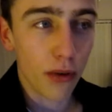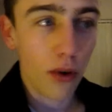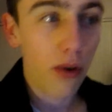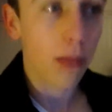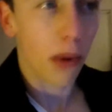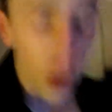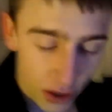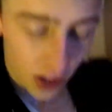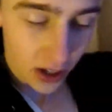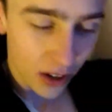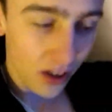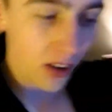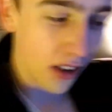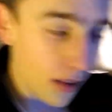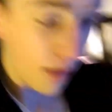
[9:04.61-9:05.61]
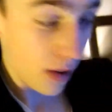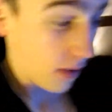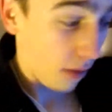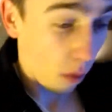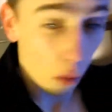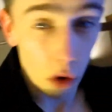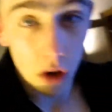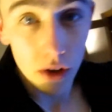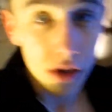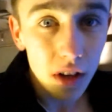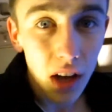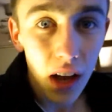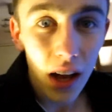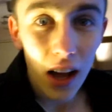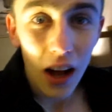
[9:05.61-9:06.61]
for it. Plus, I can't, even if it was,
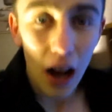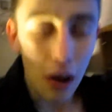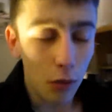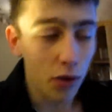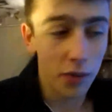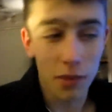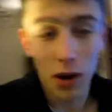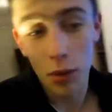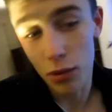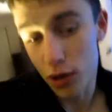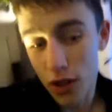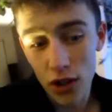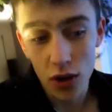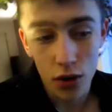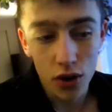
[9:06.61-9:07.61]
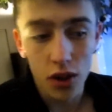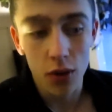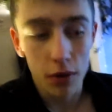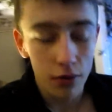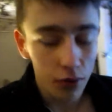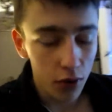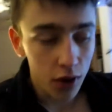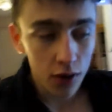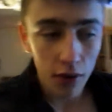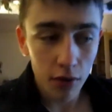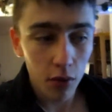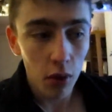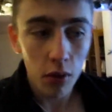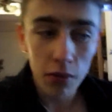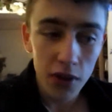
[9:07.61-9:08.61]
I wouldn't be able to talk to you in front of
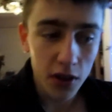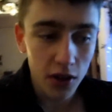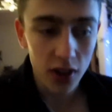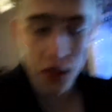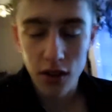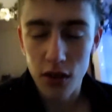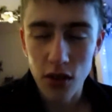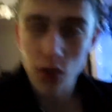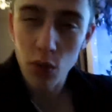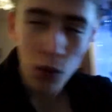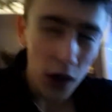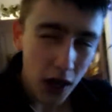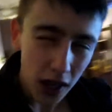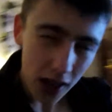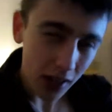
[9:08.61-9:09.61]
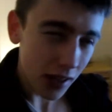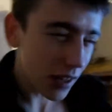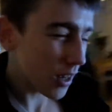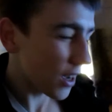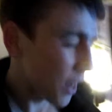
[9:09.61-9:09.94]
everyone because that's just weird.